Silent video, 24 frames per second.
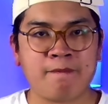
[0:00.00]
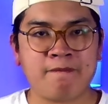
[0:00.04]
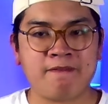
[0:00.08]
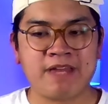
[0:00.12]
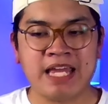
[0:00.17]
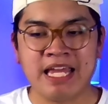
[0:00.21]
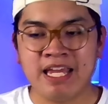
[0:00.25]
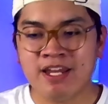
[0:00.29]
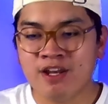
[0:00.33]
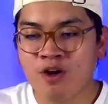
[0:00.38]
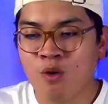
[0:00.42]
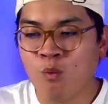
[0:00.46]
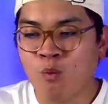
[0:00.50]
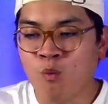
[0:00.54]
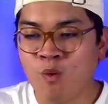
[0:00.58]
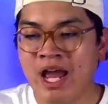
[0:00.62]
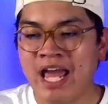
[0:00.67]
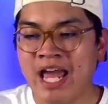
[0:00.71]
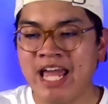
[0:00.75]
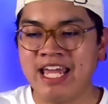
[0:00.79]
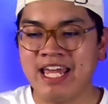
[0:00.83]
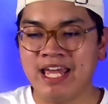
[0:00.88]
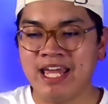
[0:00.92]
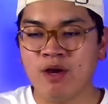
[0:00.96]
In a
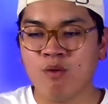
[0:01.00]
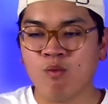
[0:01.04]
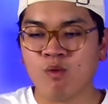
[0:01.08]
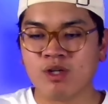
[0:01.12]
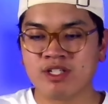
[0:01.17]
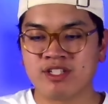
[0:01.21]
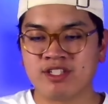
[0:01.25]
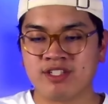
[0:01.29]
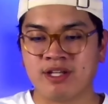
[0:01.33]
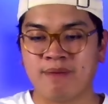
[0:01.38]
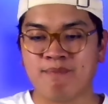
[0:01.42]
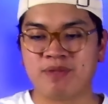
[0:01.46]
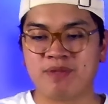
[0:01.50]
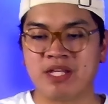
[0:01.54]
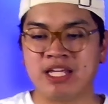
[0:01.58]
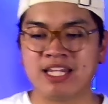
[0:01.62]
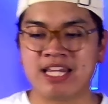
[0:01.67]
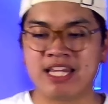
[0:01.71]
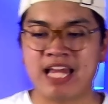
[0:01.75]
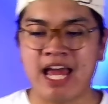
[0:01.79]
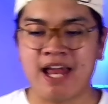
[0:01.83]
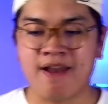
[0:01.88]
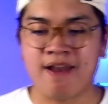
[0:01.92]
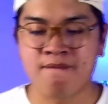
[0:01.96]
way, it was something
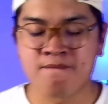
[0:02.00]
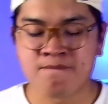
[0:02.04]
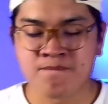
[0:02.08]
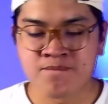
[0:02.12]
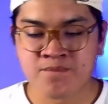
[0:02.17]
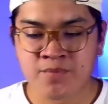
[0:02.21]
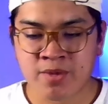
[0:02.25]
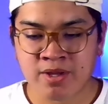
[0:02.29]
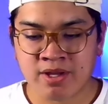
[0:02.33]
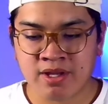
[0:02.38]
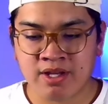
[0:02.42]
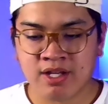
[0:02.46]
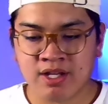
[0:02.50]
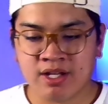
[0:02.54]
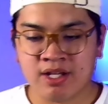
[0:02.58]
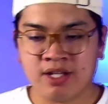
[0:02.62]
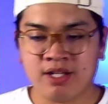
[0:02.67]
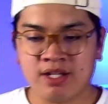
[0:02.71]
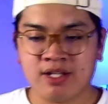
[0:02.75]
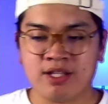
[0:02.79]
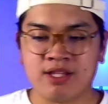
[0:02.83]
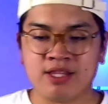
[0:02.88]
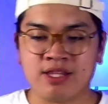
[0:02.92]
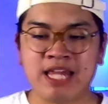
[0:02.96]
that
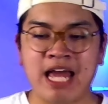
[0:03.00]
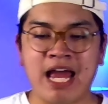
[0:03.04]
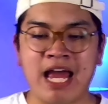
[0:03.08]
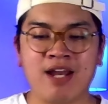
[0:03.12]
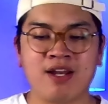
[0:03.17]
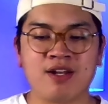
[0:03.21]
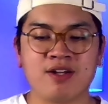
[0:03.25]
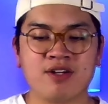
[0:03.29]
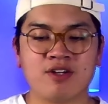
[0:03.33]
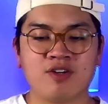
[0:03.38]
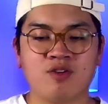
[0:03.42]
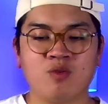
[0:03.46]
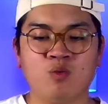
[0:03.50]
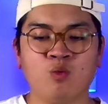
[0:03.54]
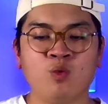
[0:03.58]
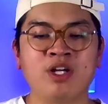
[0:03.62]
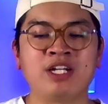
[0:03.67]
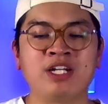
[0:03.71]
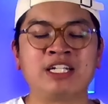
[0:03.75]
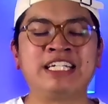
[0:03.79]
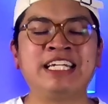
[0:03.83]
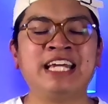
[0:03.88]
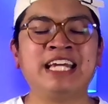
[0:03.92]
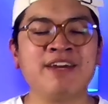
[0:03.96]
that
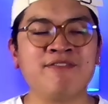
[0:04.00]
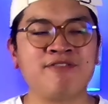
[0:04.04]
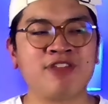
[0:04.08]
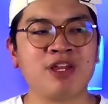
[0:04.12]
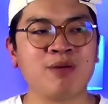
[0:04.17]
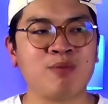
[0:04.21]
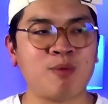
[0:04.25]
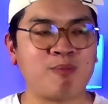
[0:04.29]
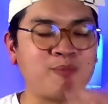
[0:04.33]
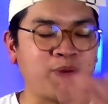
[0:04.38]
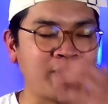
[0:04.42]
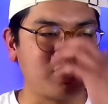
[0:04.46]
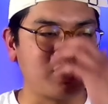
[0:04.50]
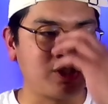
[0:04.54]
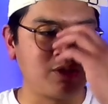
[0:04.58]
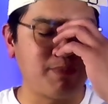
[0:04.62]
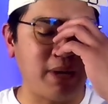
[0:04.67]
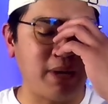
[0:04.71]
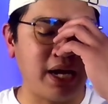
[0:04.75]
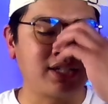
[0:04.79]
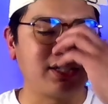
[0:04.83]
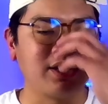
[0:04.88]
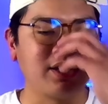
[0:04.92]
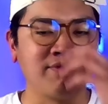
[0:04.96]
would give them a
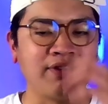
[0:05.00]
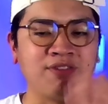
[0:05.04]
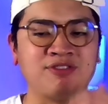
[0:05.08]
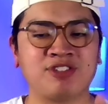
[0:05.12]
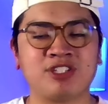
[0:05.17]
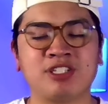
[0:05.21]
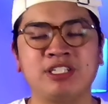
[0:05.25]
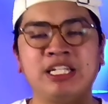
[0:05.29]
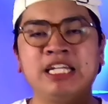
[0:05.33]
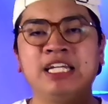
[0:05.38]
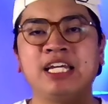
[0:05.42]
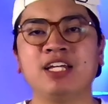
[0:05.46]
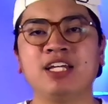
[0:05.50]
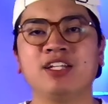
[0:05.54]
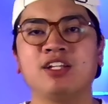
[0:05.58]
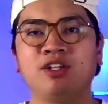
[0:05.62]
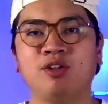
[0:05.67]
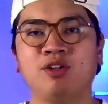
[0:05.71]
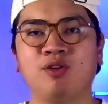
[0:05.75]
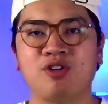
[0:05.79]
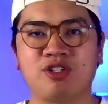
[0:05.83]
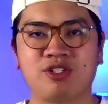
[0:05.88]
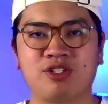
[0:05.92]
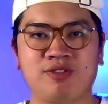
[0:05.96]
perspective of seeking the
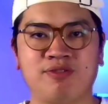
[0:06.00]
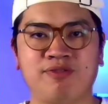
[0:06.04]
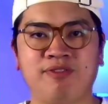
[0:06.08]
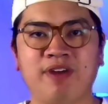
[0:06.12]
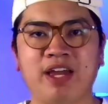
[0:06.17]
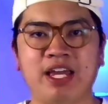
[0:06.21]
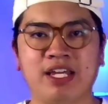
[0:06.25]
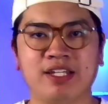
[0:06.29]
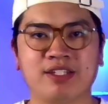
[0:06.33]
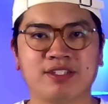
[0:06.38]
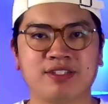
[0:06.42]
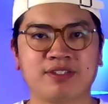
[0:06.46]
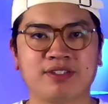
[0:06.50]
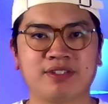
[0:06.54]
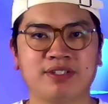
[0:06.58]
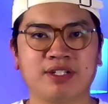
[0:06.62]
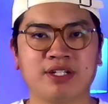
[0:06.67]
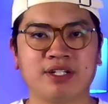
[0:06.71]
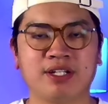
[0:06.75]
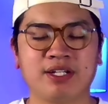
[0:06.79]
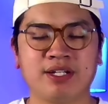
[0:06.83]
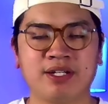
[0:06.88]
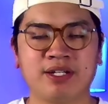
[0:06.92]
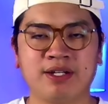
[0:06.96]
Lord's face.
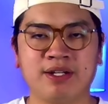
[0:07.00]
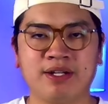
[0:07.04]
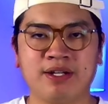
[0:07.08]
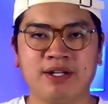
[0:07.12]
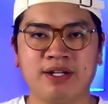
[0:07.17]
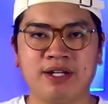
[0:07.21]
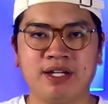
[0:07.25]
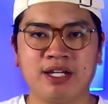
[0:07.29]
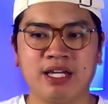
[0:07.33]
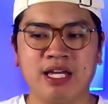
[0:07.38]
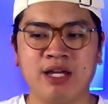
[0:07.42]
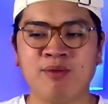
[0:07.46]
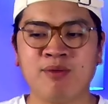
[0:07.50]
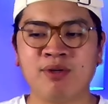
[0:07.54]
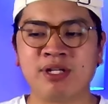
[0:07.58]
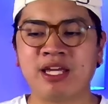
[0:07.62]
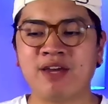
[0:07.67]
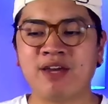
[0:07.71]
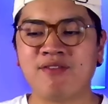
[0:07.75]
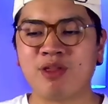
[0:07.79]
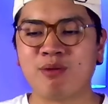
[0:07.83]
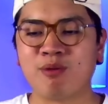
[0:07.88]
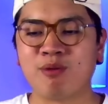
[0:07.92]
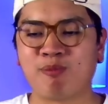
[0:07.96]
It would
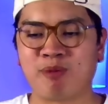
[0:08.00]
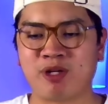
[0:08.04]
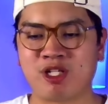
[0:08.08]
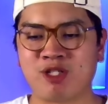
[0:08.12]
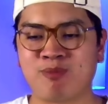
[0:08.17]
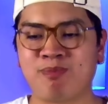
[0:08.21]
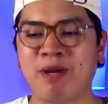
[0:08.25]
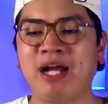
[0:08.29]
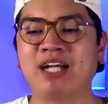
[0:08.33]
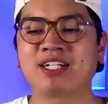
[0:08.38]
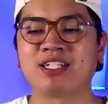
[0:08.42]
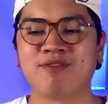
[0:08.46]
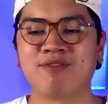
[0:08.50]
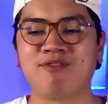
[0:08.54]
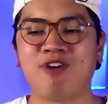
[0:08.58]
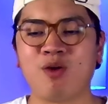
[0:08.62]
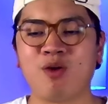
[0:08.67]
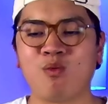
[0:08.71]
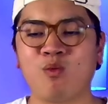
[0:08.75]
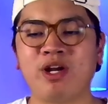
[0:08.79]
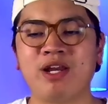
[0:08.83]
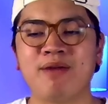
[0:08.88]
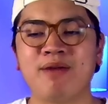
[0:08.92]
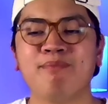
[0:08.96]
give them a perspective on
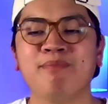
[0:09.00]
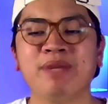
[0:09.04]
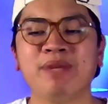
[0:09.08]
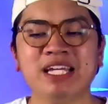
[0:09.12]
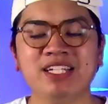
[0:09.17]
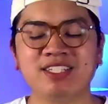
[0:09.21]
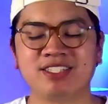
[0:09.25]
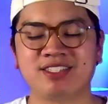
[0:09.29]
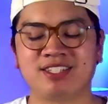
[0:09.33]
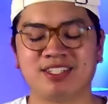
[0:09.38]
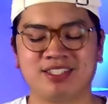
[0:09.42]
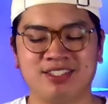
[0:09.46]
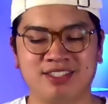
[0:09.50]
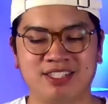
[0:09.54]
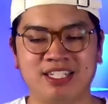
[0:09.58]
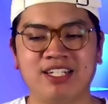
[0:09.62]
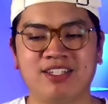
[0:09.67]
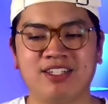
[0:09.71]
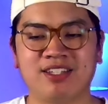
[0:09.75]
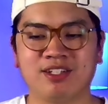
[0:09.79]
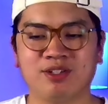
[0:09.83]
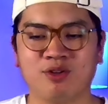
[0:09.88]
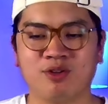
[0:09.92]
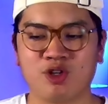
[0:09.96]
what it means to seek
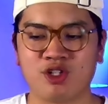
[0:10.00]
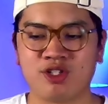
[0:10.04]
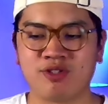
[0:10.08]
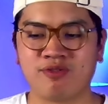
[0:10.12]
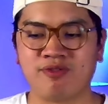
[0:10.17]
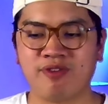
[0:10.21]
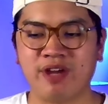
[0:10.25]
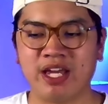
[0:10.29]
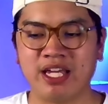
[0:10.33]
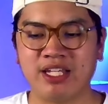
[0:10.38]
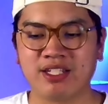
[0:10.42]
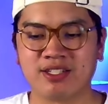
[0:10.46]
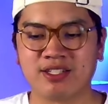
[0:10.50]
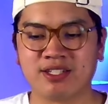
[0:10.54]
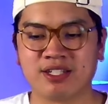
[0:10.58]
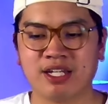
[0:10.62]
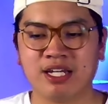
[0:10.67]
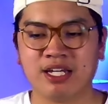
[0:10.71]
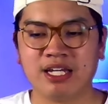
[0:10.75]
the Lord's face.